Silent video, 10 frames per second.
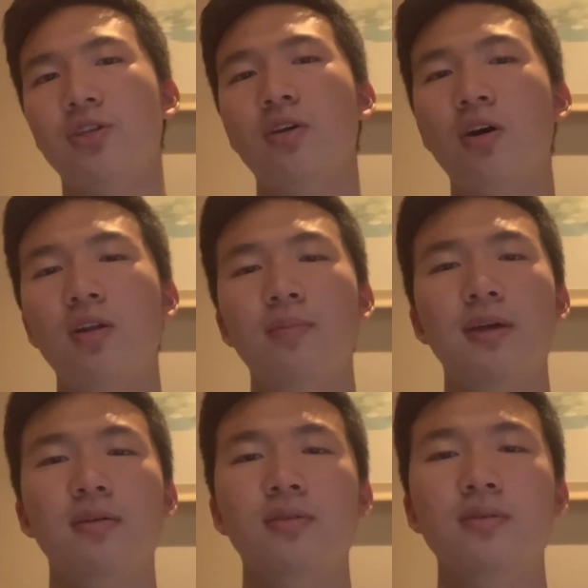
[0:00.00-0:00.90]

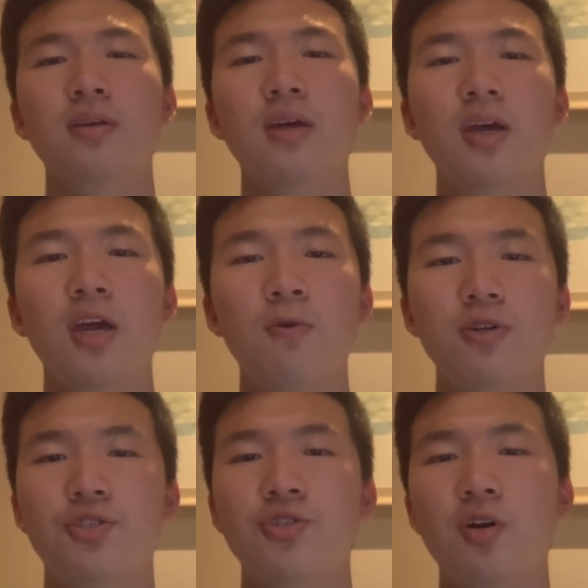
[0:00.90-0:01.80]
economic, it
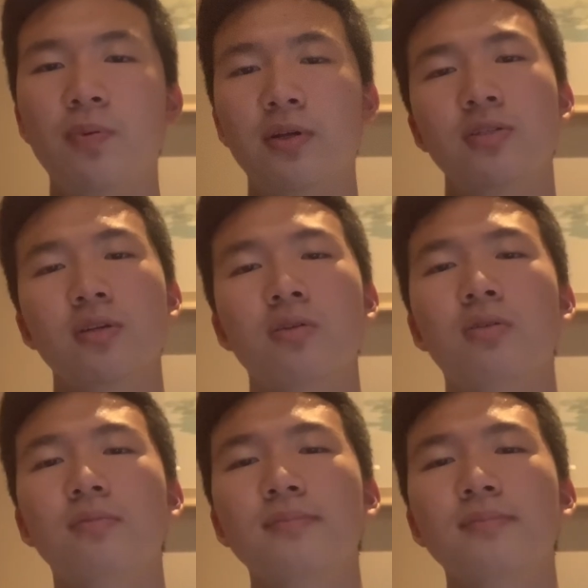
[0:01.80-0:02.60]
was geopolitical.